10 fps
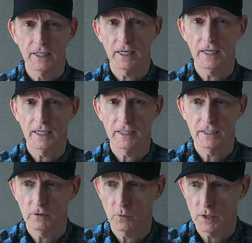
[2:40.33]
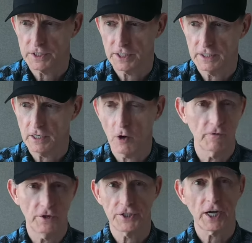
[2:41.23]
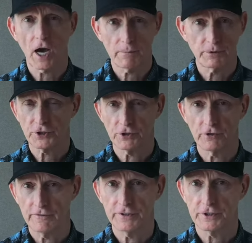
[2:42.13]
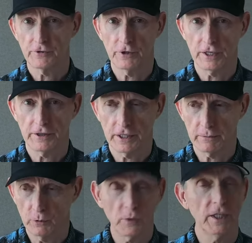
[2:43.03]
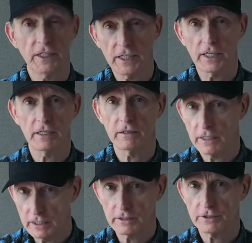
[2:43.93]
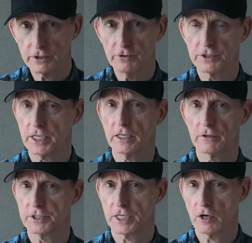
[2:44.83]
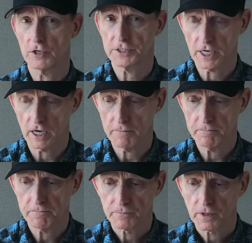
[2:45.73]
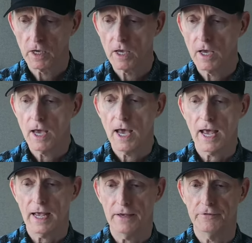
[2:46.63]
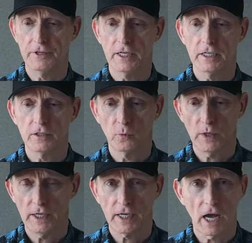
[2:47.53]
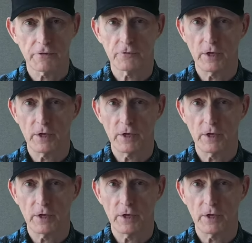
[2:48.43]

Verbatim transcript: uh, it wasn't over the top service or anything, but we did get into San Jose on time. And then we got through